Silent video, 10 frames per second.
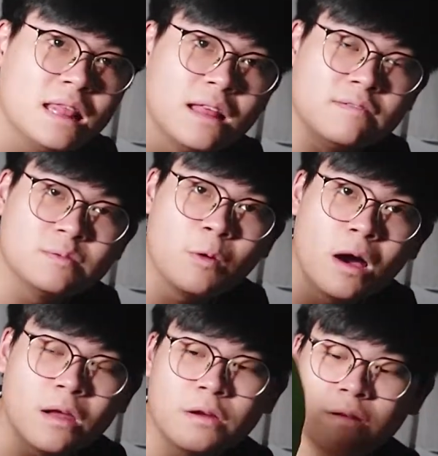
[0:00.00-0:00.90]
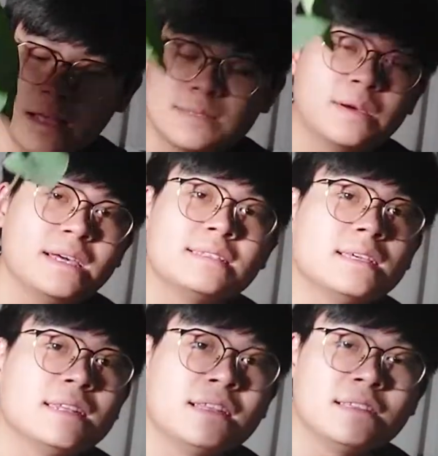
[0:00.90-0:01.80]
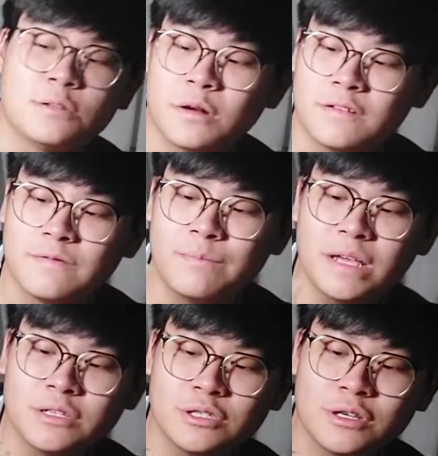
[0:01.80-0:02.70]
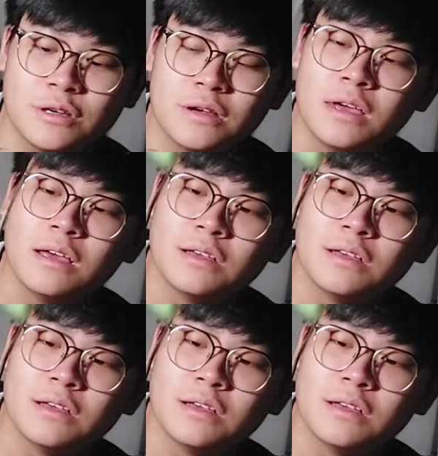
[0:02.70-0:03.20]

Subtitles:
it loves water, that's why it's in this sort of mixture.